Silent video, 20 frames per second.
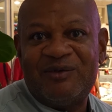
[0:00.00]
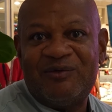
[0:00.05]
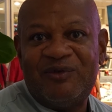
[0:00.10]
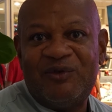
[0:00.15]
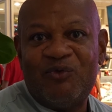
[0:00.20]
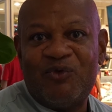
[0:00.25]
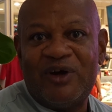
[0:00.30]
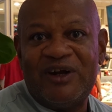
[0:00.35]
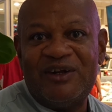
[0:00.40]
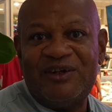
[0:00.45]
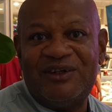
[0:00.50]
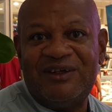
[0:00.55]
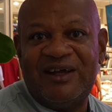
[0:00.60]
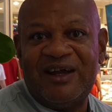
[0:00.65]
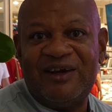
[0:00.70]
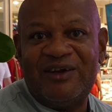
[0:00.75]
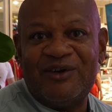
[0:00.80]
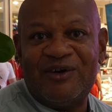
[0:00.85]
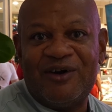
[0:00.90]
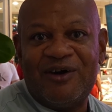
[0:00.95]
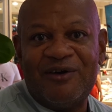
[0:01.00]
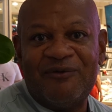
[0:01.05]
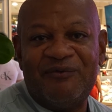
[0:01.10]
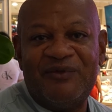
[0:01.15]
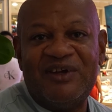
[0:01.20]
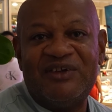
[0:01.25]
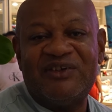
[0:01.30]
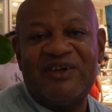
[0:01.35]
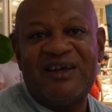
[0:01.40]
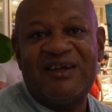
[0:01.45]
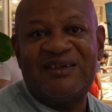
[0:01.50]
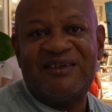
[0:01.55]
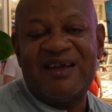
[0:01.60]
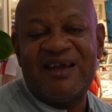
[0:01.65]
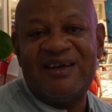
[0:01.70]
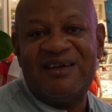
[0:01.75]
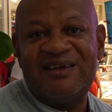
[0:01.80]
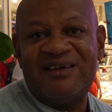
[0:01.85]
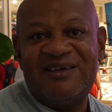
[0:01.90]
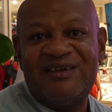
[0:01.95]
We wanted to get our visa
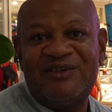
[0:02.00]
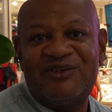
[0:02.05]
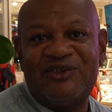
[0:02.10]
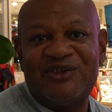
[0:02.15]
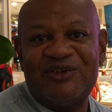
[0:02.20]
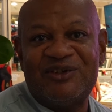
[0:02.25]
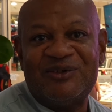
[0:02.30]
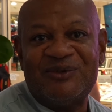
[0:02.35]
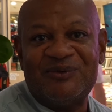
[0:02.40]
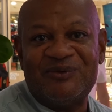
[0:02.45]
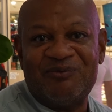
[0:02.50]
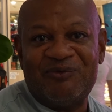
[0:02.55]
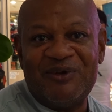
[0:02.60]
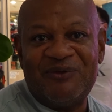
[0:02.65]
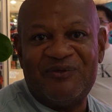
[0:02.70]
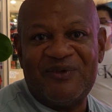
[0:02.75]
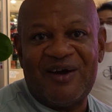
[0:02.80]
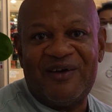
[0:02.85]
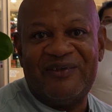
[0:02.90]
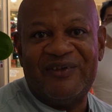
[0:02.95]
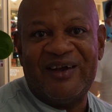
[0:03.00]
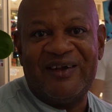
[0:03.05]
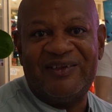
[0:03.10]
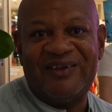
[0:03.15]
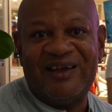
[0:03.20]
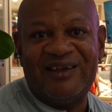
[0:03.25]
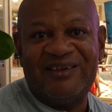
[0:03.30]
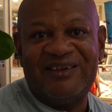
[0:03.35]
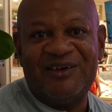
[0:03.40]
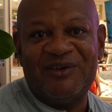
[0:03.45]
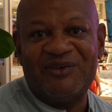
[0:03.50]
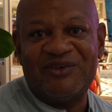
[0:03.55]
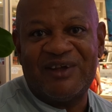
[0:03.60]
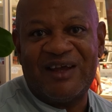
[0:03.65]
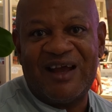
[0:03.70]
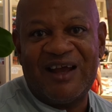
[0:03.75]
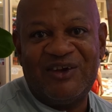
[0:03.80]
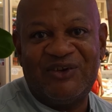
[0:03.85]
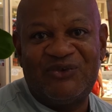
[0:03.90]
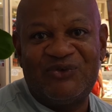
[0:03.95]
extended, so we found out that there's an
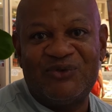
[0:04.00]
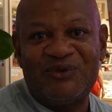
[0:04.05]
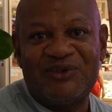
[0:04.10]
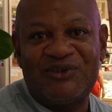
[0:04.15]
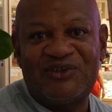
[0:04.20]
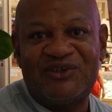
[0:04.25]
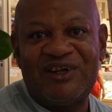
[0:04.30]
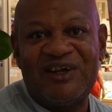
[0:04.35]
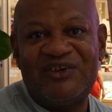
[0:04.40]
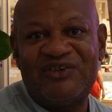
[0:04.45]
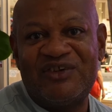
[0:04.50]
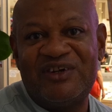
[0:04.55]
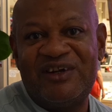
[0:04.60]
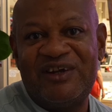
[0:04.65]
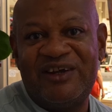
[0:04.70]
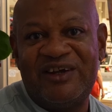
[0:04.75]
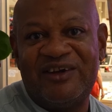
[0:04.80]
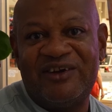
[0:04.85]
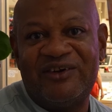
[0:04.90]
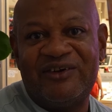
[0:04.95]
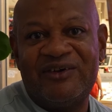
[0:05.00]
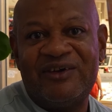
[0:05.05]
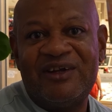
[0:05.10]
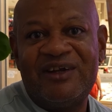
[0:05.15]
actual station here